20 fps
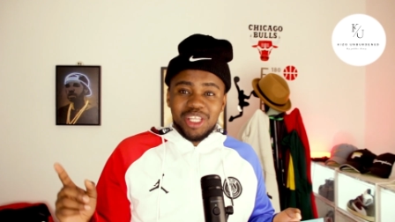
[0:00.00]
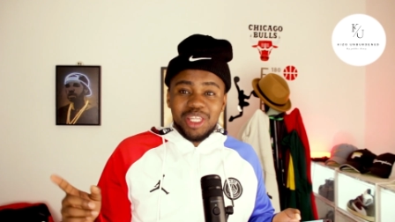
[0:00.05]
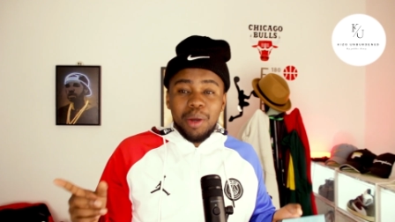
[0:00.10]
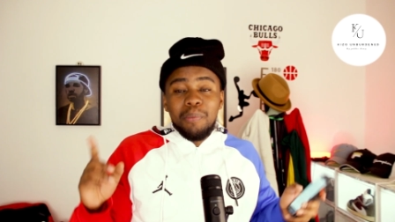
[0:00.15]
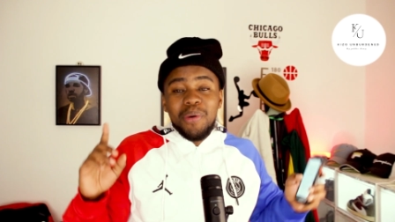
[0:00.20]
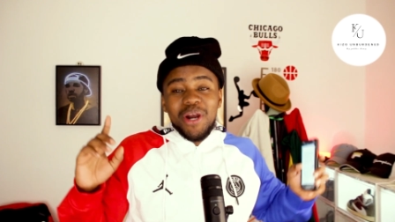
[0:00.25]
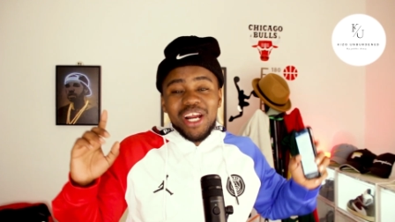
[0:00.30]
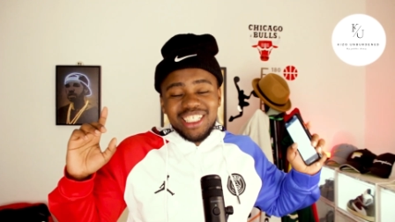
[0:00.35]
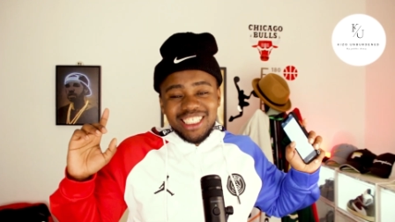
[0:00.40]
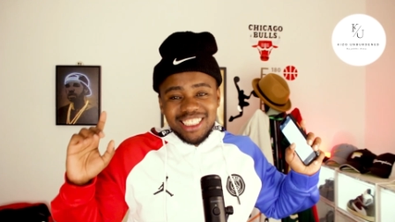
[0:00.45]
The
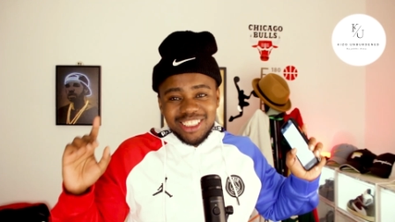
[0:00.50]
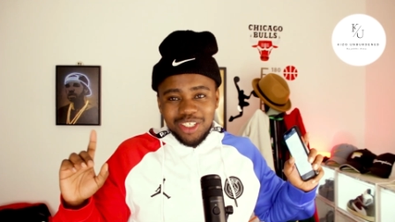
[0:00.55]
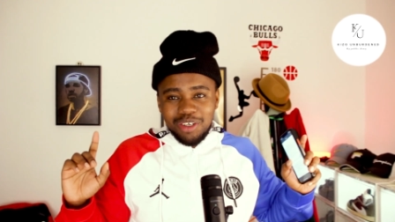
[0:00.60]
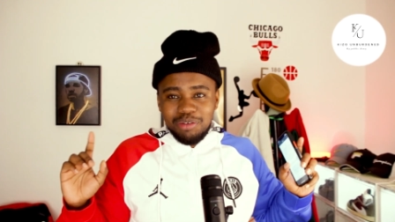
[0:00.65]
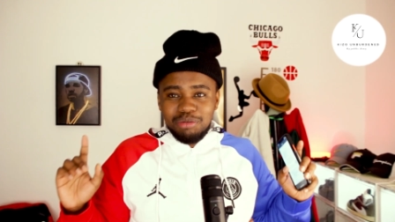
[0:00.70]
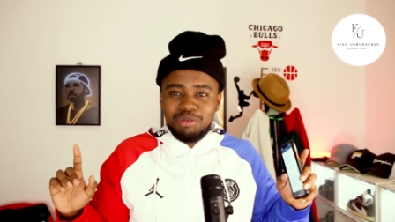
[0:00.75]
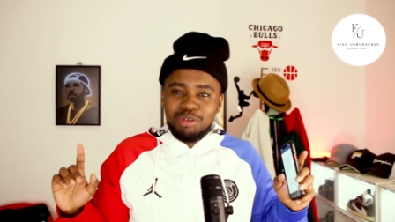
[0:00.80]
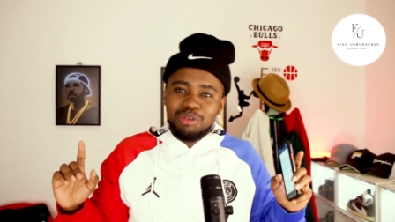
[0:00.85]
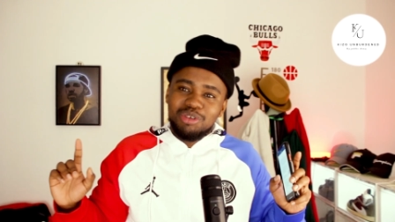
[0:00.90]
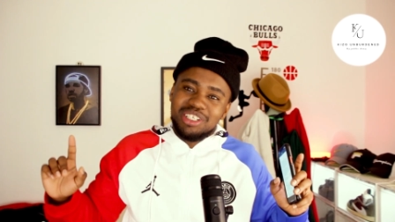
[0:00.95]
pressures
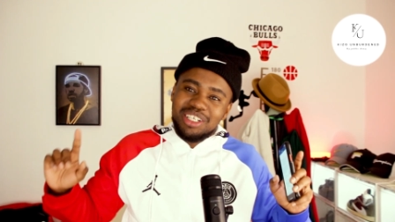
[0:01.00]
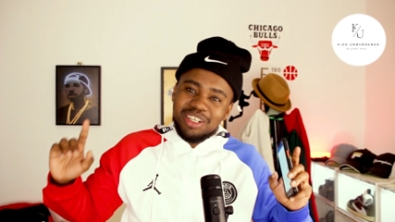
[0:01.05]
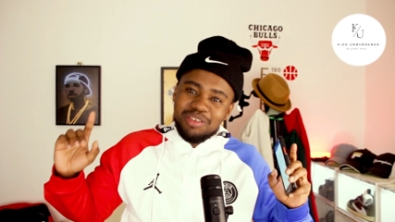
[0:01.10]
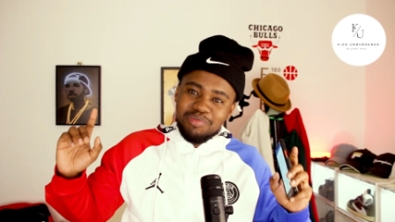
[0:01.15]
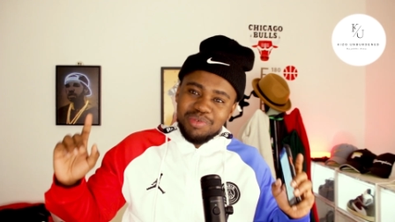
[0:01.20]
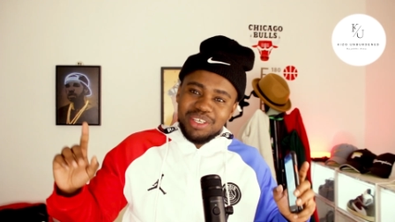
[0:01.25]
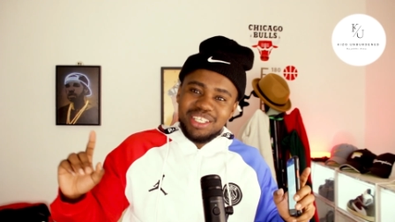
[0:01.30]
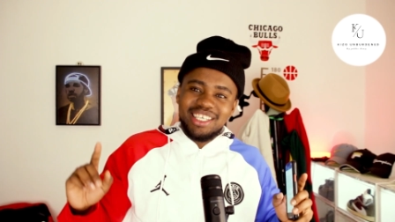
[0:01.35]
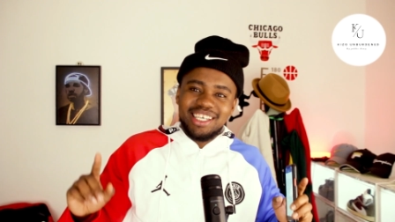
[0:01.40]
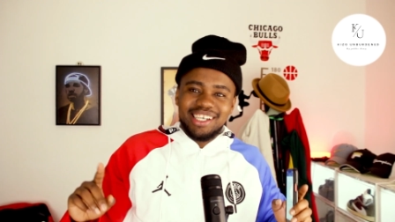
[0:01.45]
of social
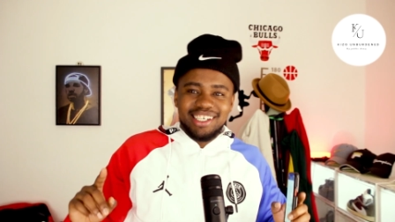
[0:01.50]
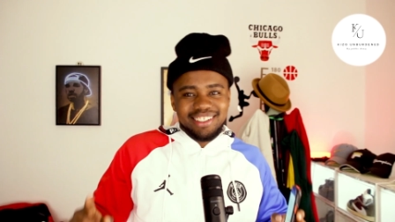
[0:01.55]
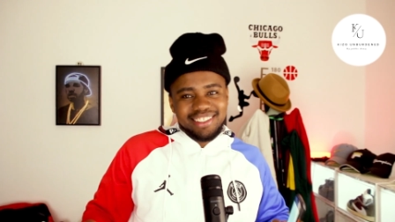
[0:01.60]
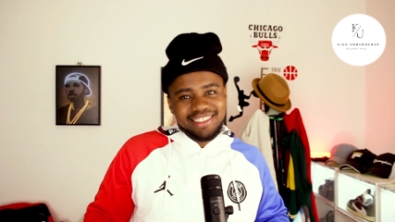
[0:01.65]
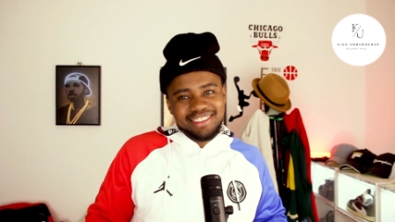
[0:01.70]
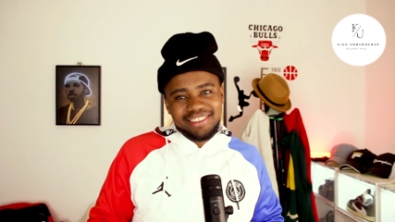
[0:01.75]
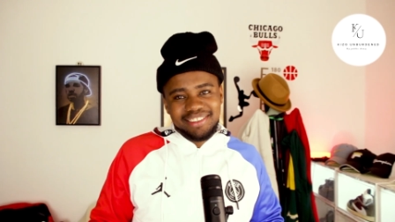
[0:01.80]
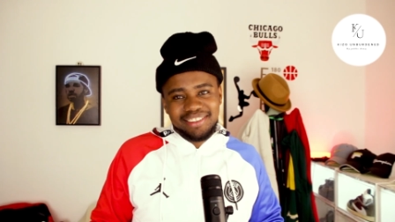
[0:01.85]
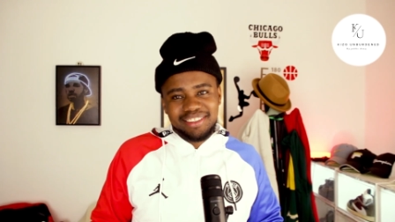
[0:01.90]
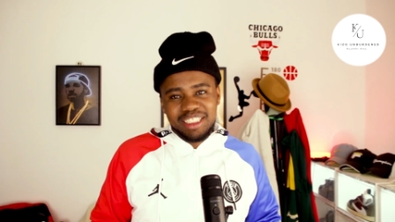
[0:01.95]
media.
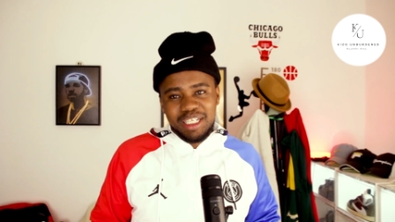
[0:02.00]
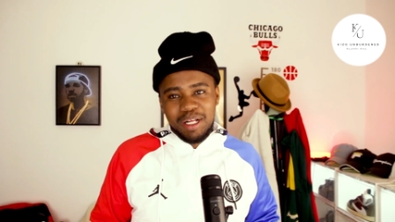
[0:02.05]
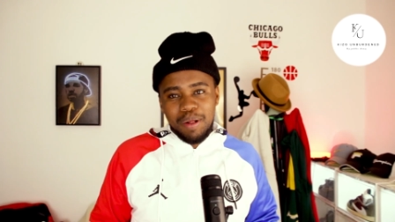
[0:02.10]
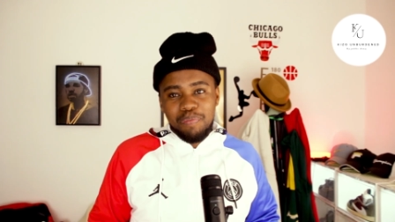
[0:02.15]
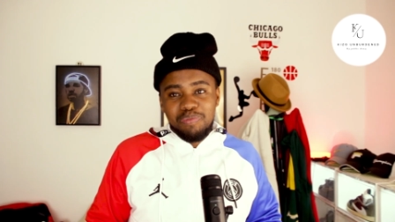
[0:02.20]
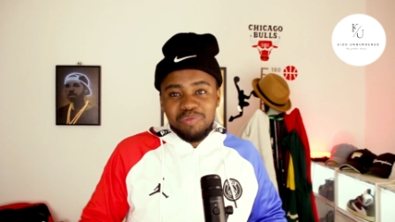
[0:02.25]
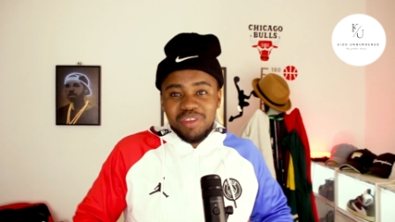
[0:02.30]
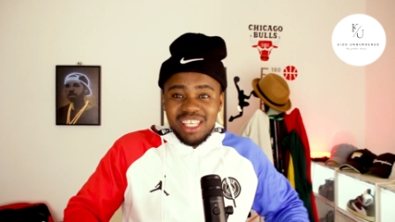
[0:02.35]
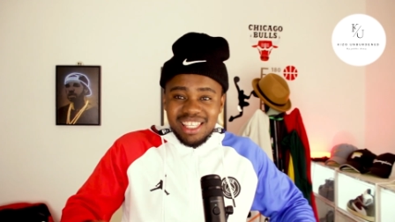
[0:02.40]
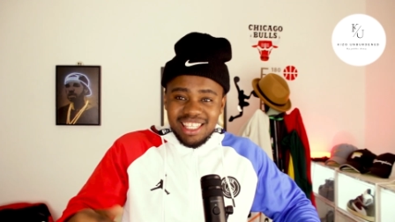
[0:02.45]

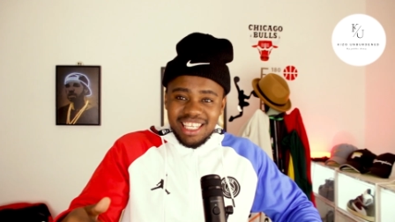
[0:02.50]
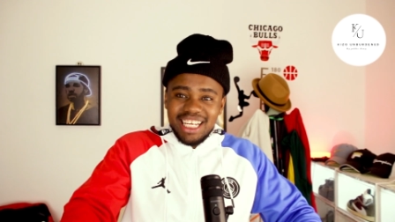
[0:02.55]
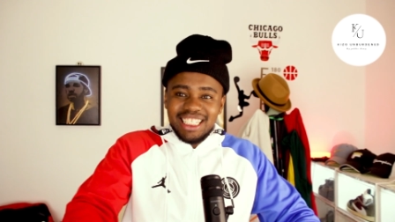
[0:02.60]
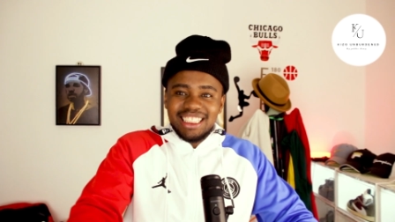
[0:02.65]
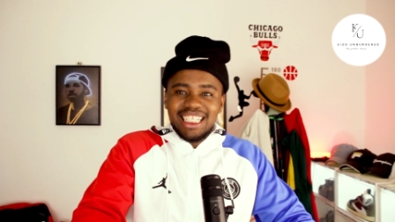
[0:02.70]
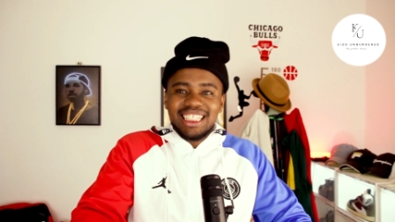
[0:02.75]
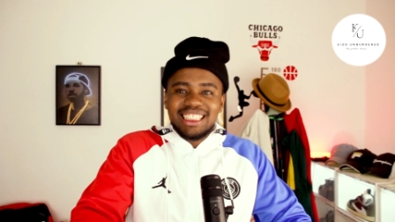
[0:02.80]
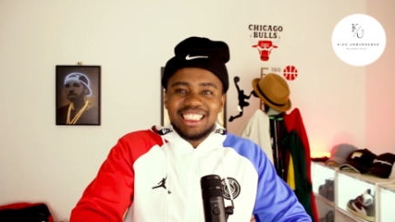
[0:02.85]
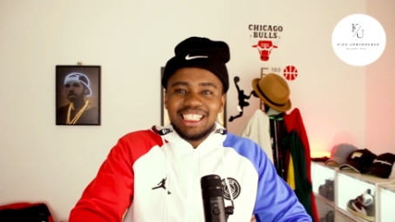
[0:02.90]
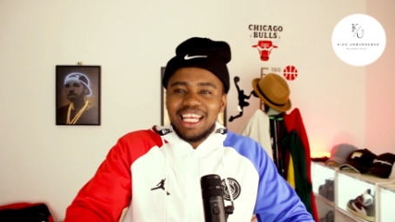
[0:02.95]
This
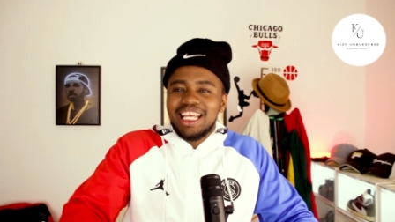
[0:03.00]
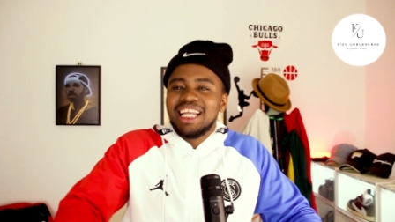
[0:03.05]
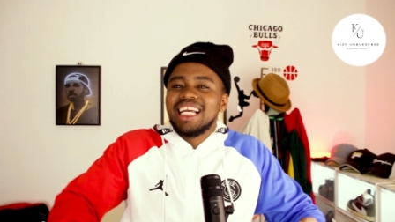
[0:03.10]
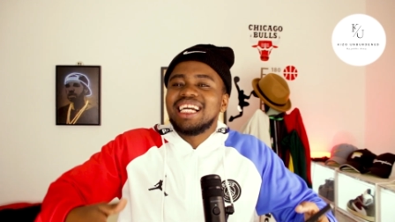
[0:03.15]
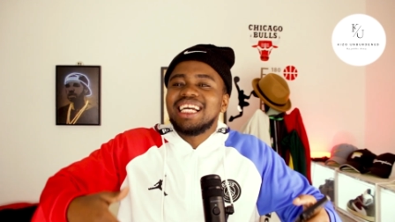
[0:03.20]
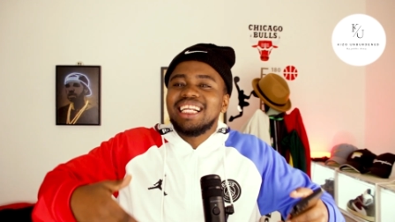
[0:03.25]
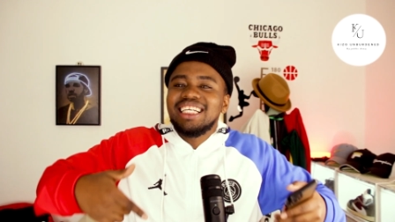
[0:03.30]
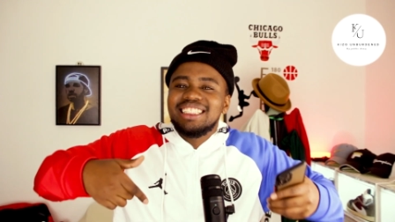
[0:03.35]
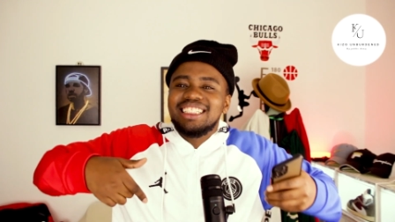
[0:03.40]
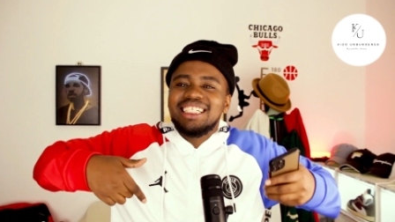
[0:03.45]
thing that's
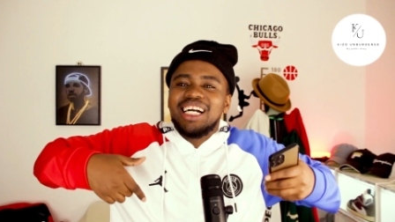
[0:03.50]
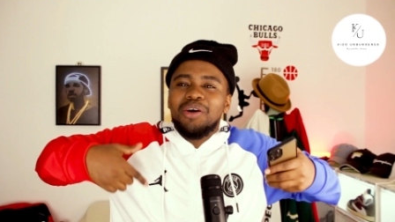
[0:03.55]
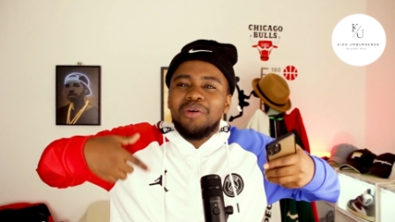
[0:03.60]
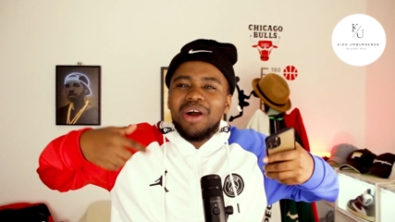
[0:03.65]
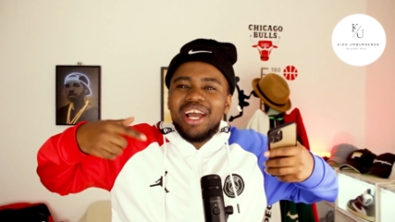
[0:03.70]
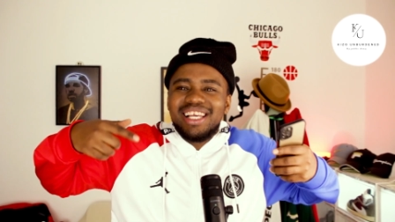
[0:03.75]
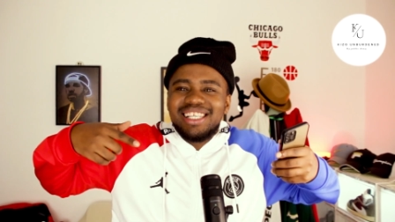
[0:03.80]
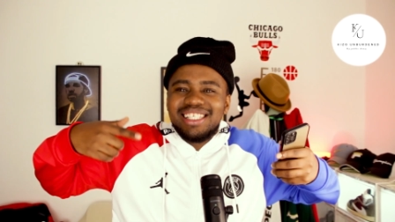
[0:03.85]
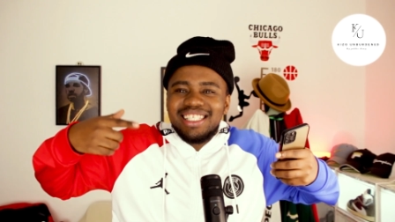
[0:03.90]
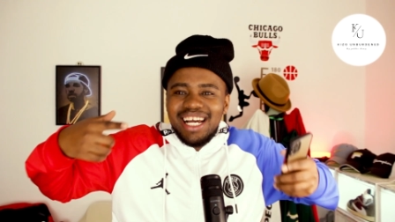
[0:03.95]
increasing
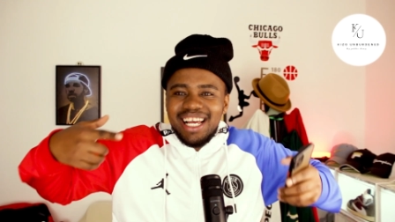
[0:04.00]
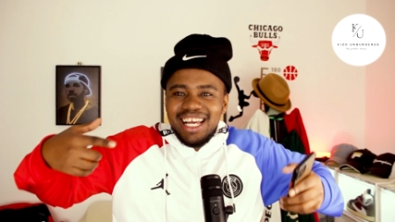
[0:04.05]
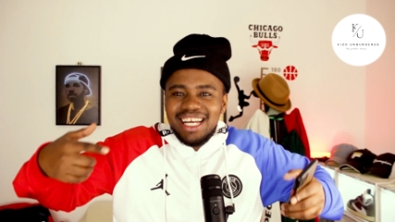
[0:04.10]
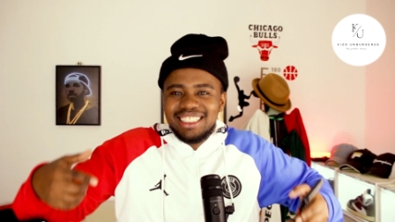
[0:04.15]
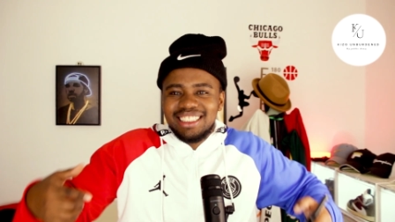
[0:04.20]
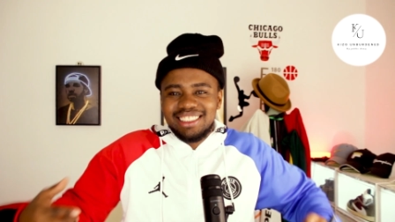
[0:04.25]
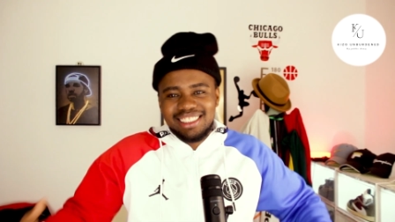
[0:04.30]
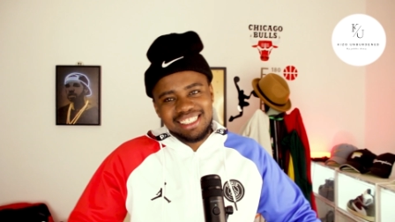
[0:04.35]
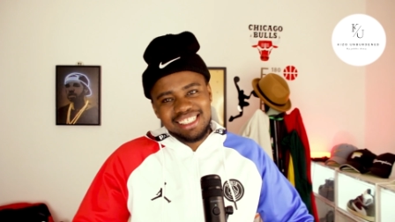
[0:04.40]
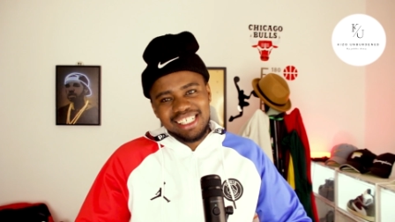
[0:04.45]
our
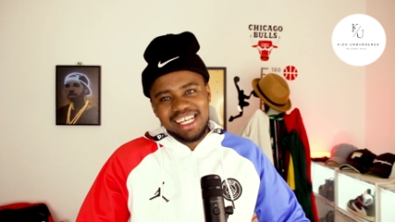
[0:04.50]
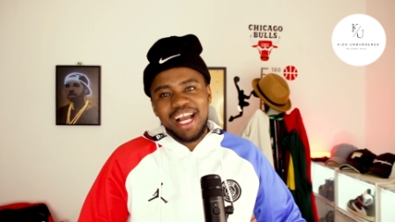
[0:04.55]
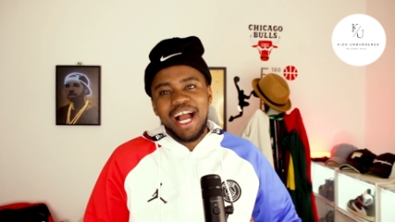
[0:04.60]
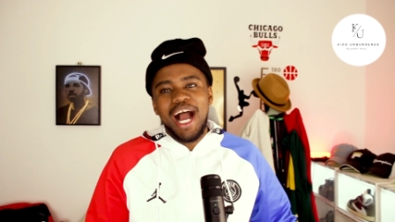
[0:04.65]
anxiety,